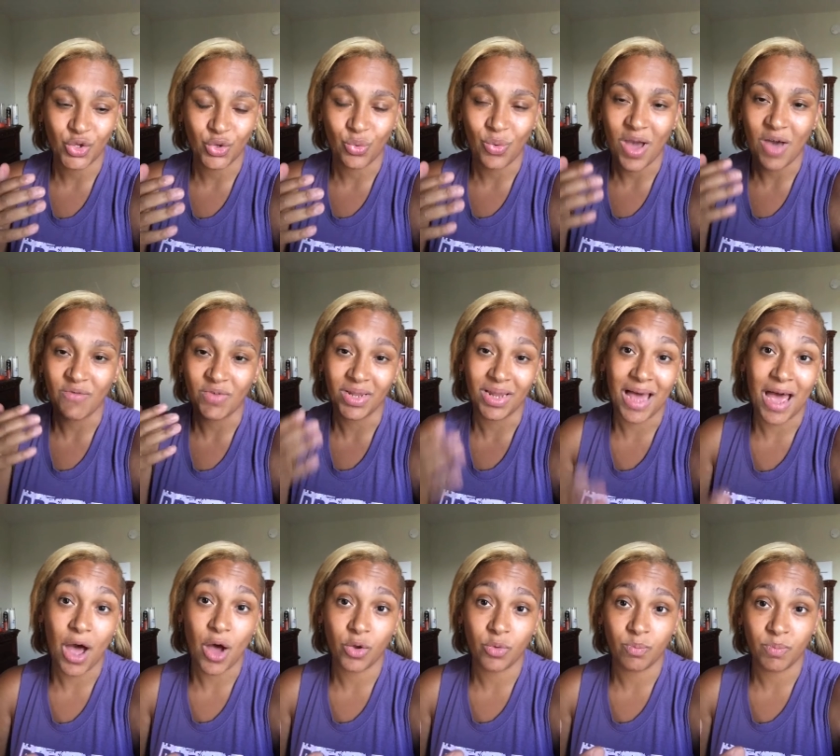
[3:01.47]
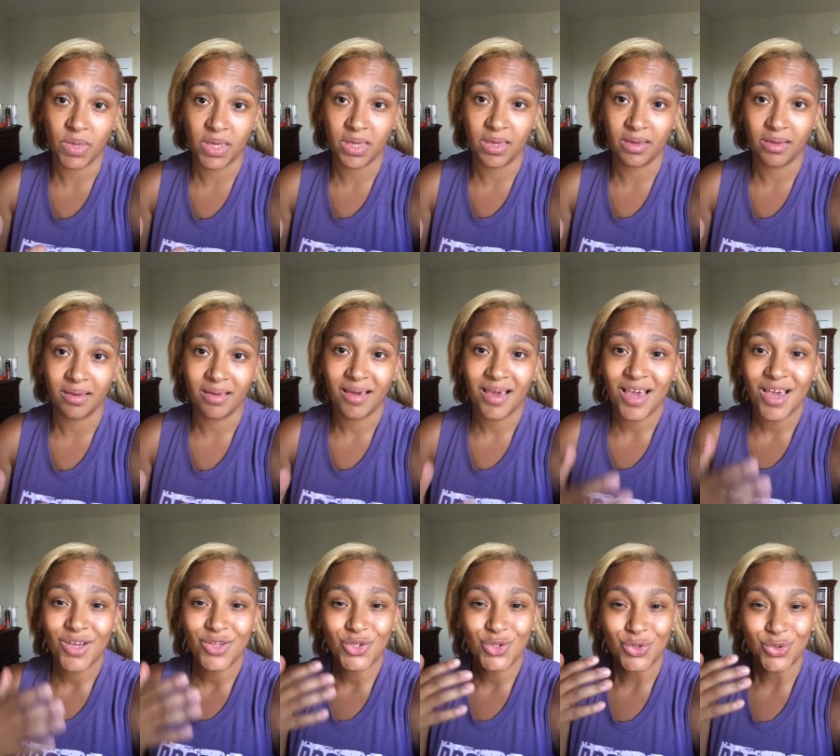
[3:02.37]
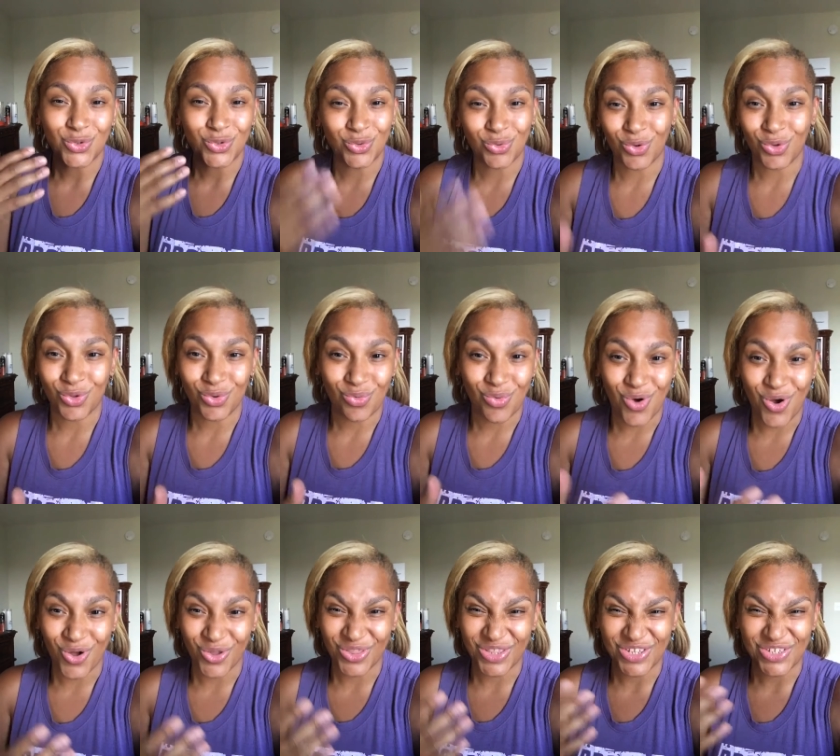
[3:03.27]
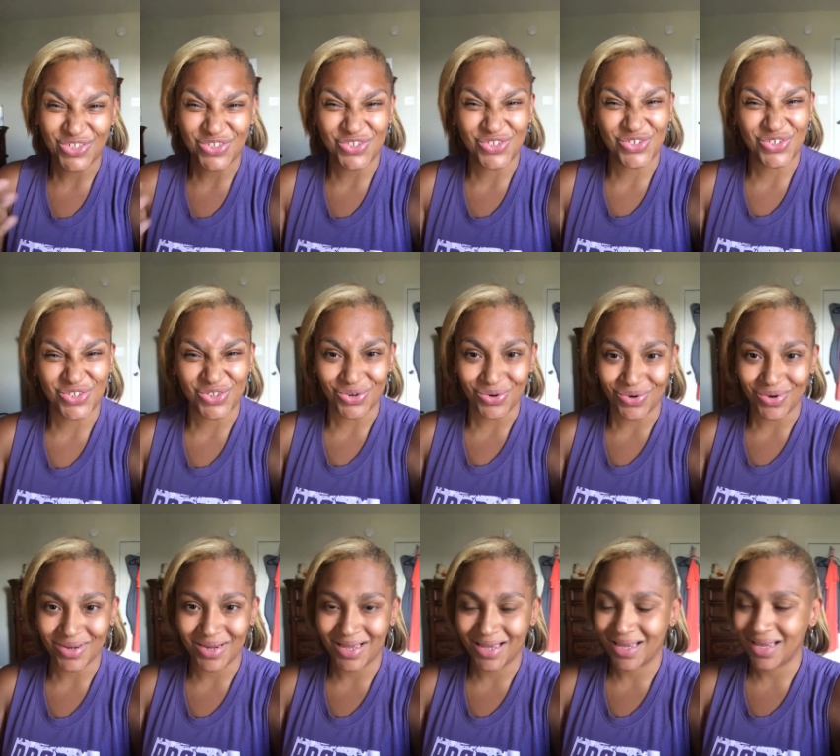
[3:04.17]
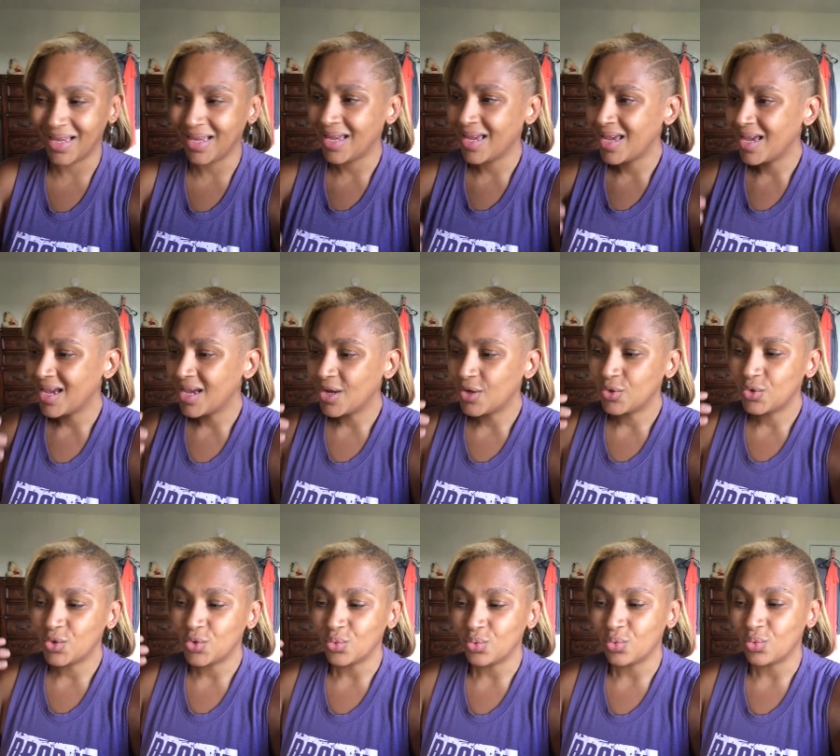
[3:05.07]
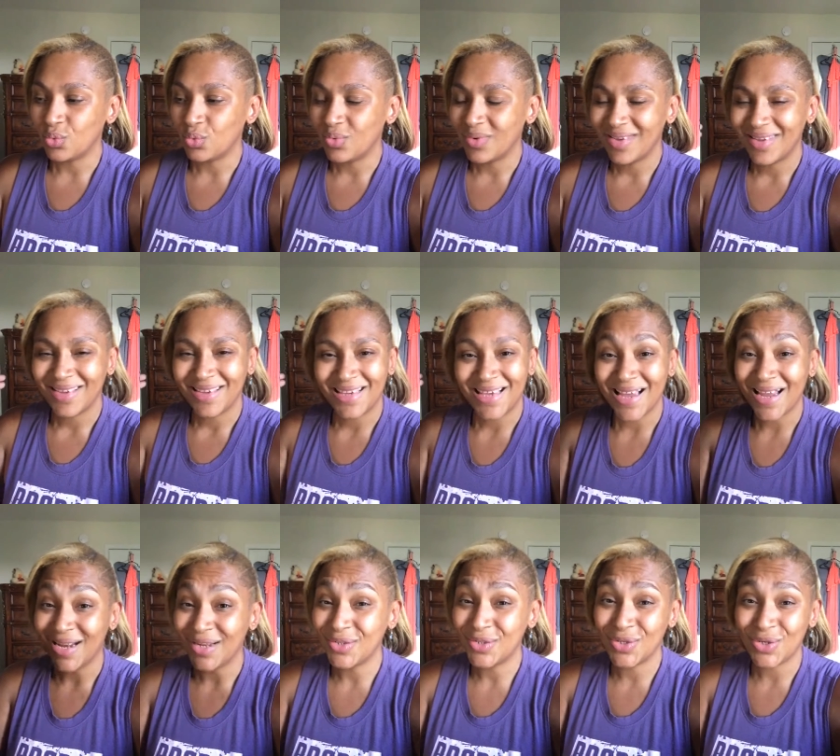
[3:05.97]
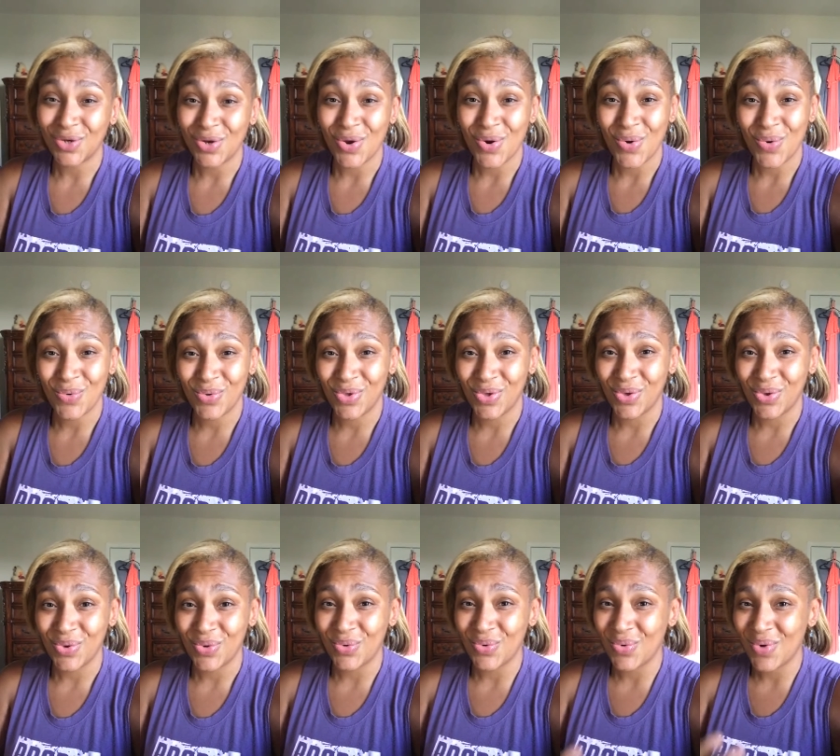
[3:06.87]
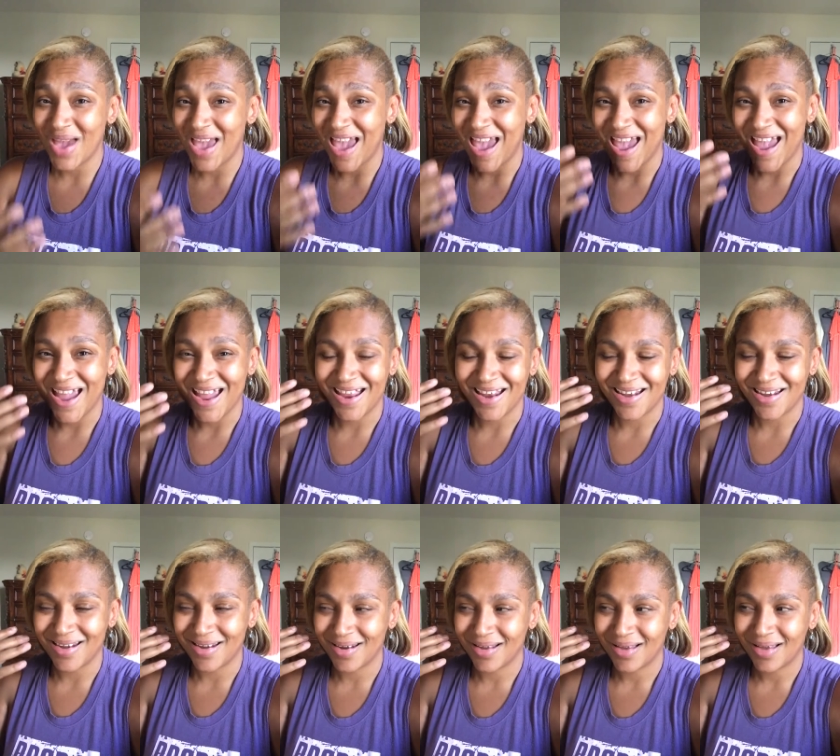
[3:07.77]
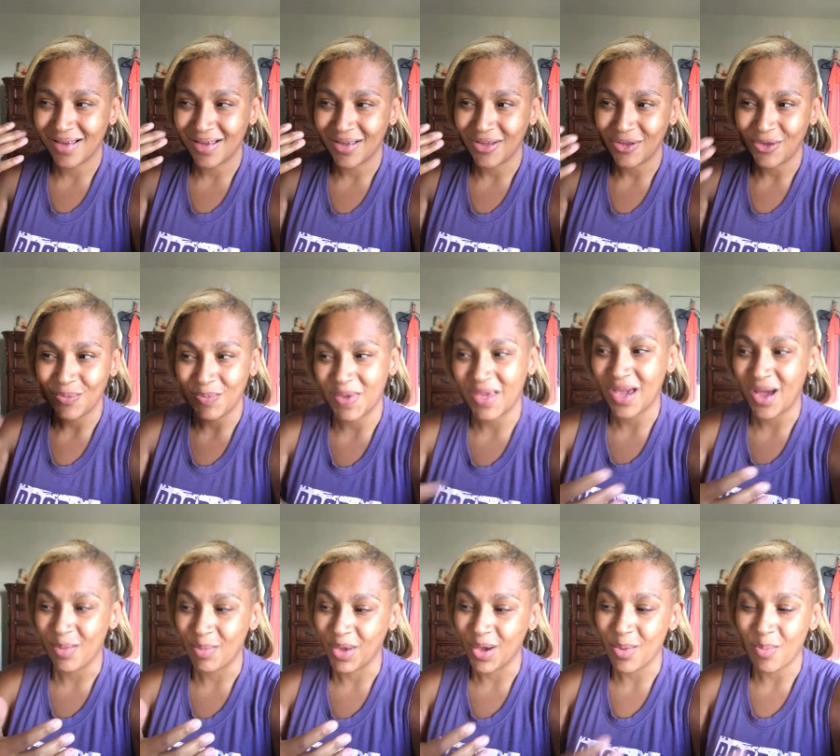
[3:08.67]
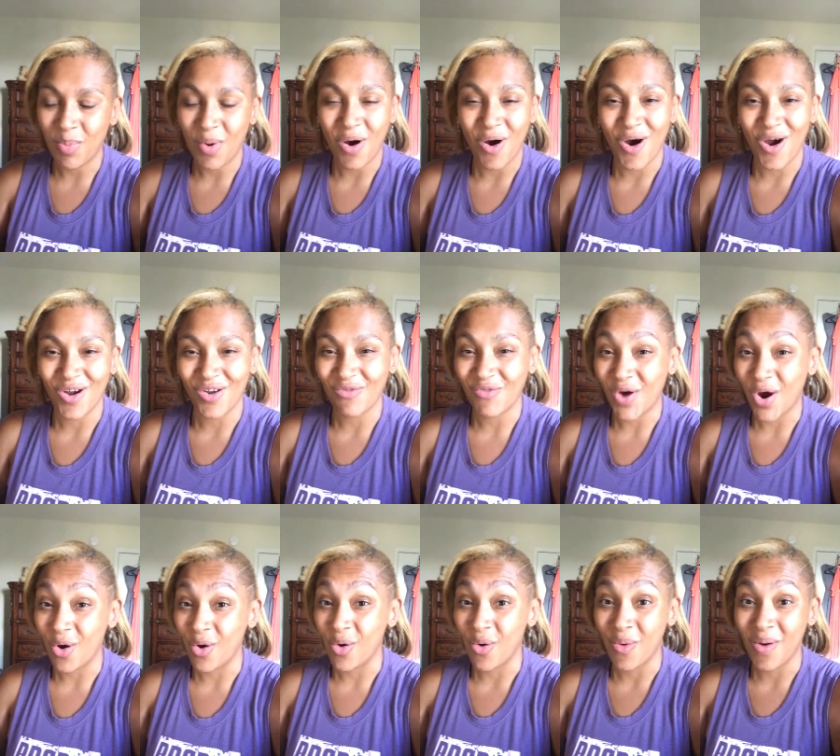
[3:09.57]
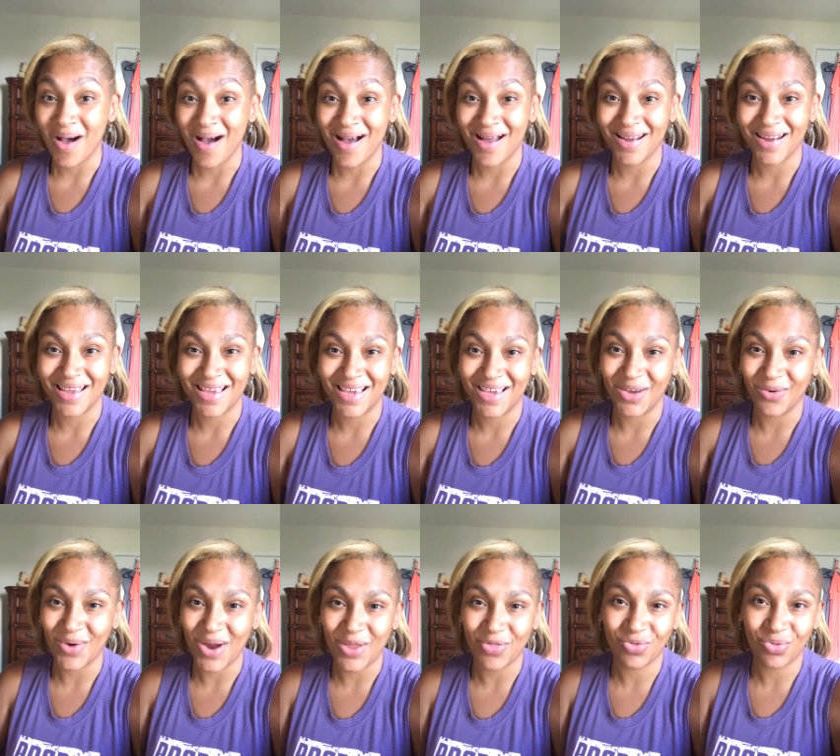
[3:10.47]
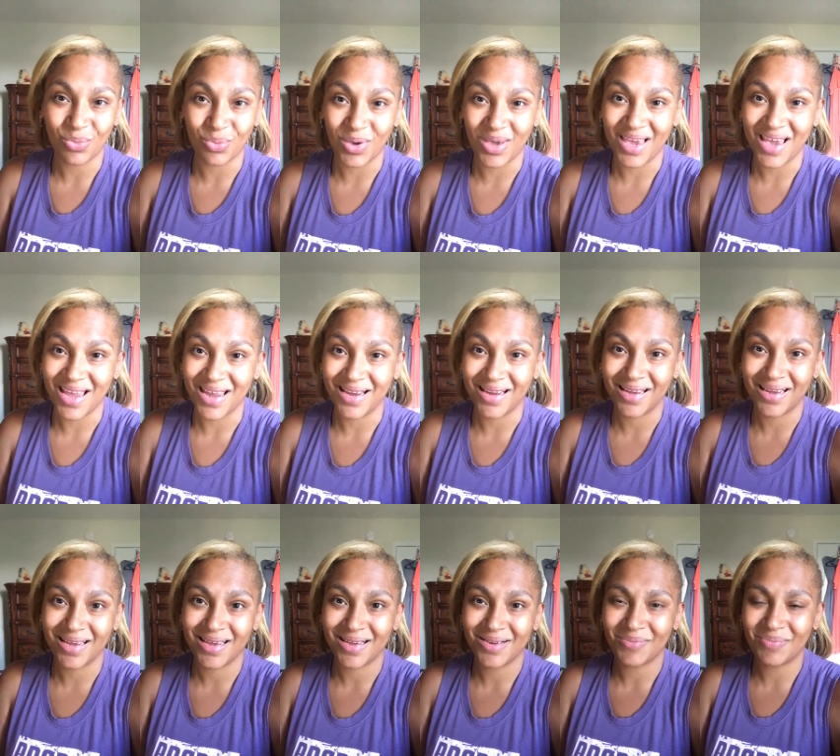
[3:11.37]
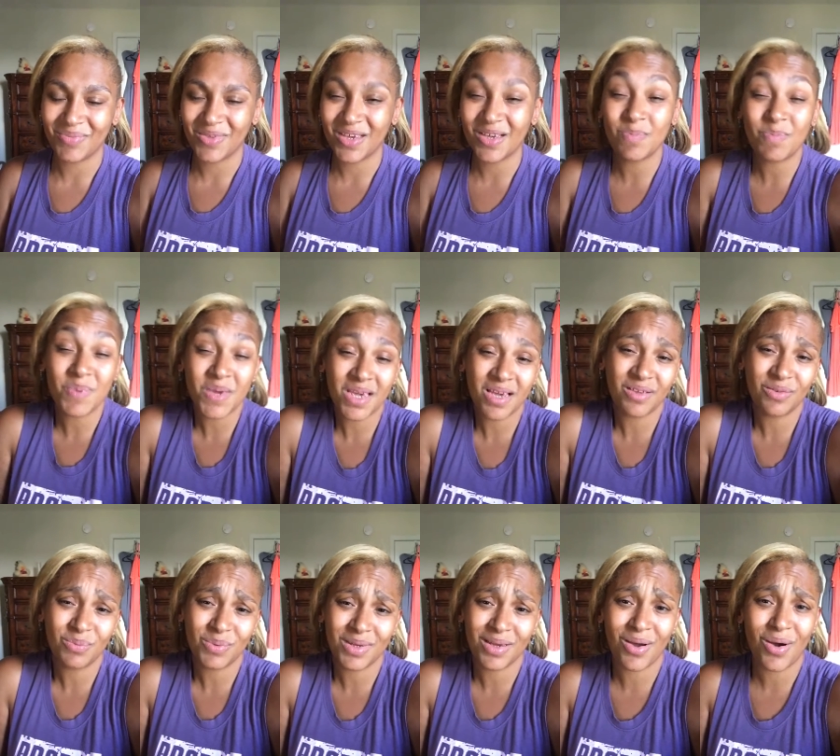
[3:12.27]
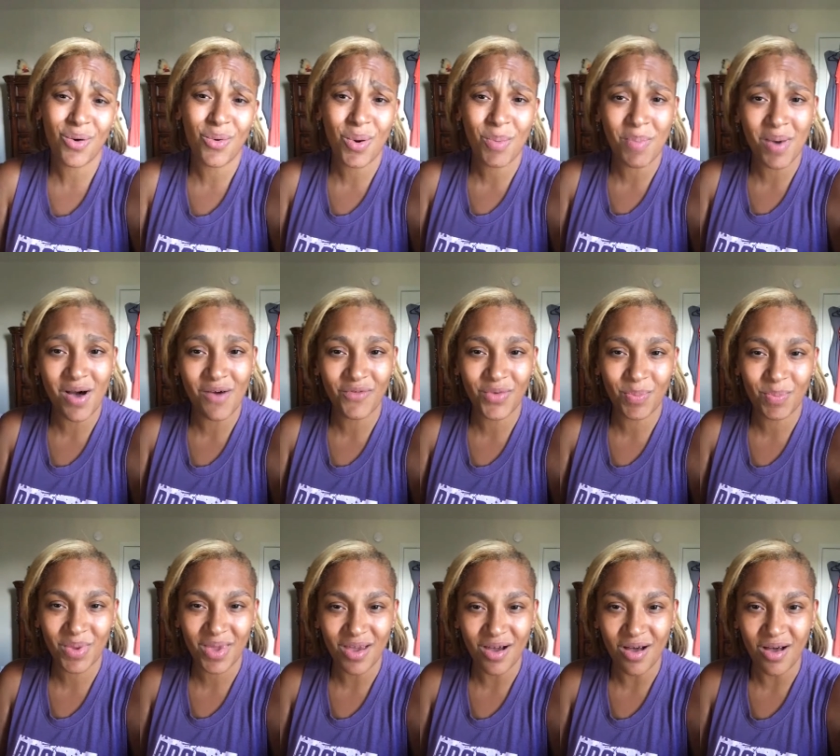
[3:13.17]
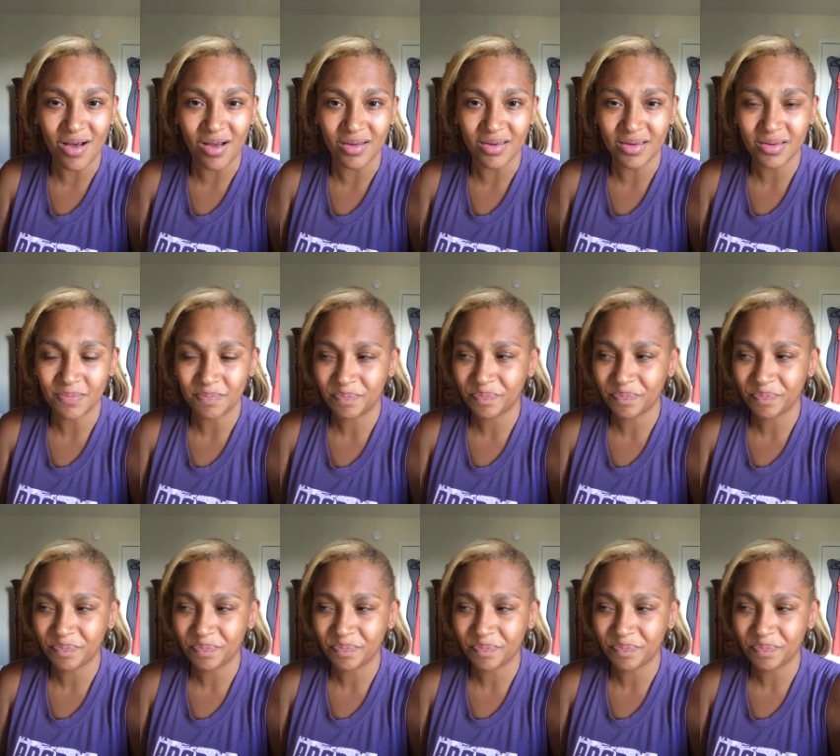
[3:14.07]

you have allowed me to join you on this journey to getting to know you and you becoming a part of our Ohana here at 380 because we go above and beyond.